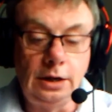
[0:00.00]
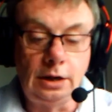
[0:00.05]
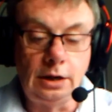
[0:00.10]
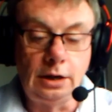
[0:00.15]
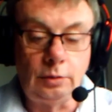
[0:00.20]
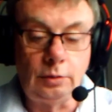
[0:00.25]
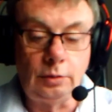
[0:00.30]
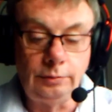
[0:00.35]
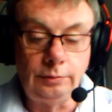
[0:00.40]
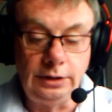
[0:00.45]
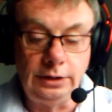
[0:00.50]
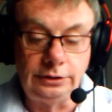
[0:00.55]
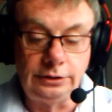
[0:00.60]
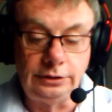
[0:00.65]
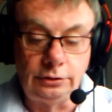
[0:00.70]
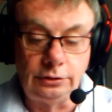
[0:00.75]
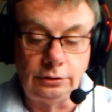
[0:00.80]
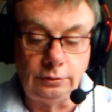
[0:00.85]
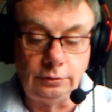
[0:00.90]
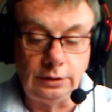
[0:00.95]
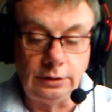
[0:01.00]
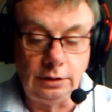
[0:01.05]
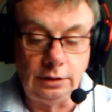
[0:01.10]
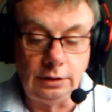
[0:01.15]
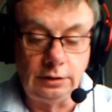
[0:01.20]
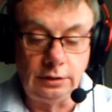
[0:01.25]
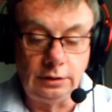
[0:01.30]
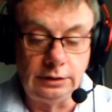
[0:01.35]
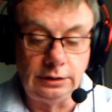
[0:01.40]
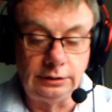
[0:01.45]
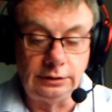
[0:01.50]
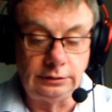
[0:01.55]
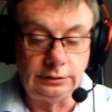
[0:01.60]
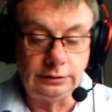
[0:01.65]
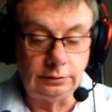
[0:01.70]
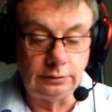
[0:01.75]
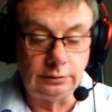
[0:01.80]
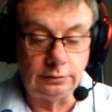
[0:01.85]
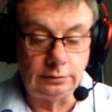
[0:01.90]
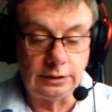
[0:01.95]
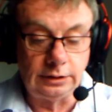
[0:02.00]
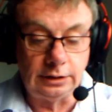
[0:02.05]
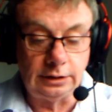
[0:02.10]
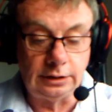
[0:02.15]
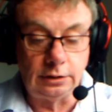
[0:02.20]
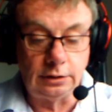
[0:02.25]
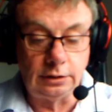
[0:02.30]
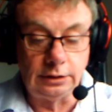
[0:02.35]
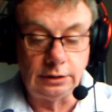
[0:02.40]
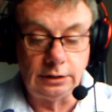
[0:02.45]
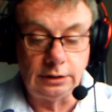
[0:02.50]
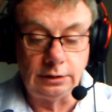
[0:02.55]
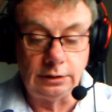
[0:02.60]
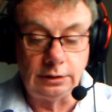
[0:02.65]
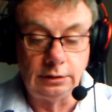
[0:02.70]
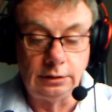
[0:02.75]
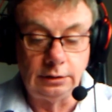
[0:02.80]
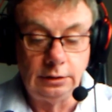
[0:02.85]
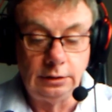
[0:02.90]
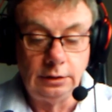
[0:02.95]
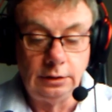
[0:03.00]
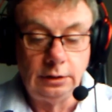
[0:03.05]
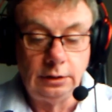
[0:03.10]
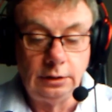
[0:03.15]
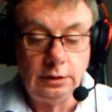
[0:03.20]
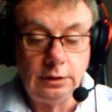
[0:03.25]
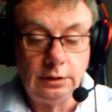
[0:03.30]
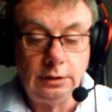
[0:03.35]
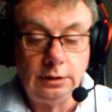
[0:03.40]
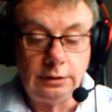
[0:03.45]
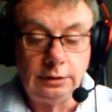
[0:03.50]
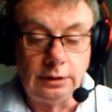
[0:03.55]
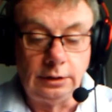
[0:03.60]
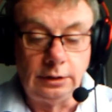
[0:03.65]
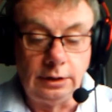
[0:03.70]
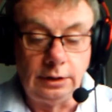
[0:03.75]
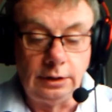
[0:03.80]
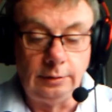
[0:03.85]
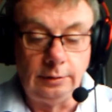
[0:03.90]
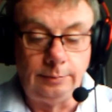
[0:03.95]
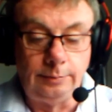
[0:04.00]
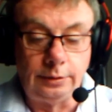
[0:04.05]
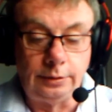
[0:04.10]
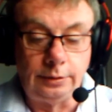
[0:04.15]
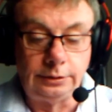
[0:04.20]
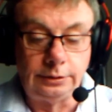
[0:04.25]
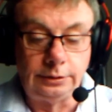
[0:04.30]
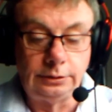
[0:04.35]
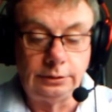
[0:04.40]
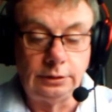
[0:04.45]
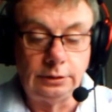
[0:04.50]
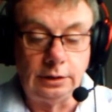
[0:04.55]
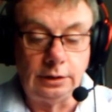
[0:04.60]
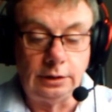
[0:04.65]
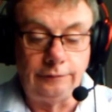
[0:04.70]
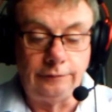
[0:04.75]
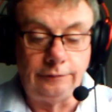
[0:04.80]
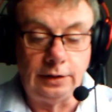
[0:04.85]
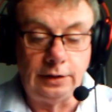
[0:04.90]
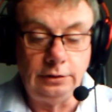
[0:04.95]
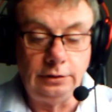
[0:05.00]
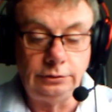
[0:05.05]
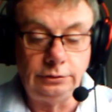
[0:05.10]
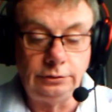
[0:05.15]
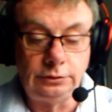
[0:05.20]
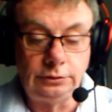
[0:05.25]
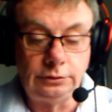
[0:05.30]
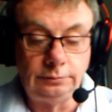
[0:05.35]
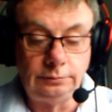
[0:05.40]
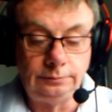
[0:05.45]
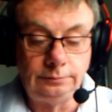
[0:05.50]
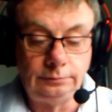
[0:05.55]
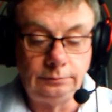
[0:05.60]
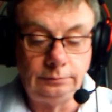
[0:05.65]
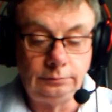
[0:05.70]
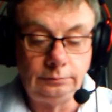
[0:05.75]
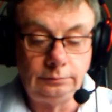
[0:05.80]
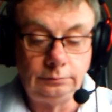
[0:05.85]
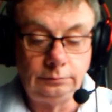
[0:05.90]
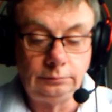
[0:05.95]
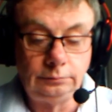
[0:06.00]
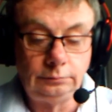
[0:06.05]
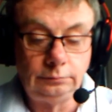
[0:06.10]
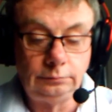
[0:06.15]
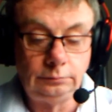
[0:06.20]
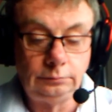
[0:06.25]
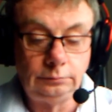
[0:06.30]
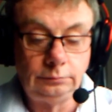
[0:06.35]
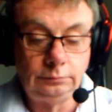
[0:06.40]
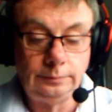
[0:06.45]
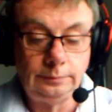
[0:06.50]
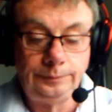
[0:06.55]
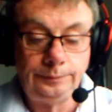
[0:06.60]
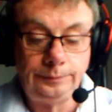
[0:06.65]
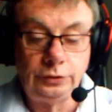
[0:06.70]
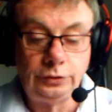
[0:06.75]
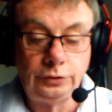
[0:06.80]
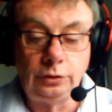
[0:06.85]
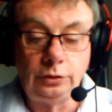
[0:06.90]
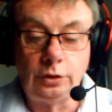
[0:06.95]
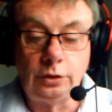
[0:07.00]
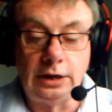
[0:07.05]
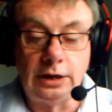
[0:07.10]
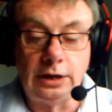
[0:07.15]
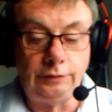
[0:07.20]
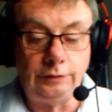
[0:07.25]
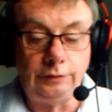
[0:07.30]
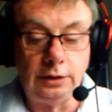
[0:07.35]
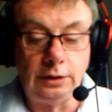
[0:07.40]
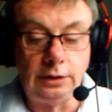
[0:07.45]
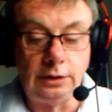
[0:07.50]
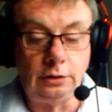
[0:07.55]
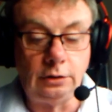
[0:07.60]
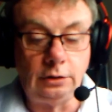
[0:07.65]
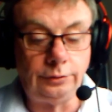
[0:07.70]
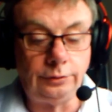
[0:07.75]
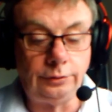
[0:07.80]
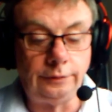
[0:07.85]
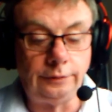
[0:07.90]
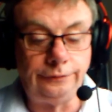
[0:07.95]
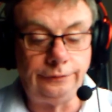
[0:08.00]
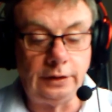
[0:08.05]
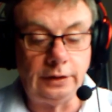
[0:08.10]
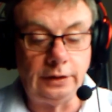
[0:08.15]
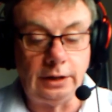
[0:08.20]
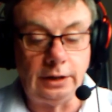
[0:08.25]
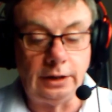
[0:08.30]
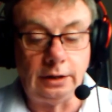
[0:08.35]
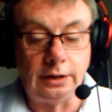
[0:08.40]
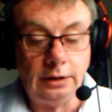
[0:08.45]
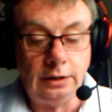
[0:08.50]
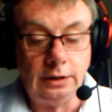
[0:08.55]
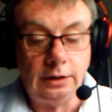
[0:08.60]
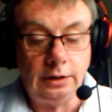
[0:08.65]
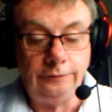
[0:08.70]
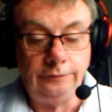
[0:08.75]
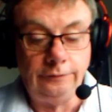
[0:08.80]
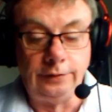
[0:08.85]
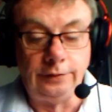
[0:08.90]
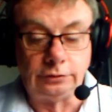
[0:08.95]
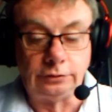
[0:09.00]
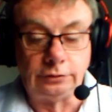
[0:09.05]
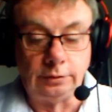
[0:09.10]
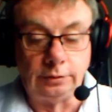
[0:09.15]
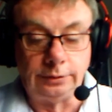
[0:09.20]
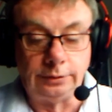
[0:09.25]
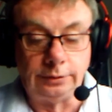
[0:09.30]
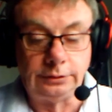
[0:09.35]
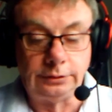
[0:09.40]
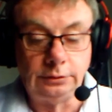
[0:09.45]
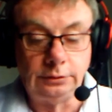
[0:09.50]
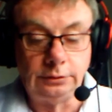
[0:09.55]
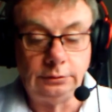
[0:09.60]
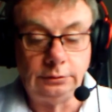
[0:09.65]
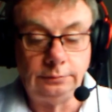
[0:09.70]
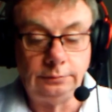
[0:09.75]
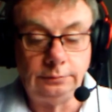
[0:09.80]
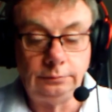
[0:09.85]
Now, what we need to do here is, get all the input values. We're going to have a load of filter inputs,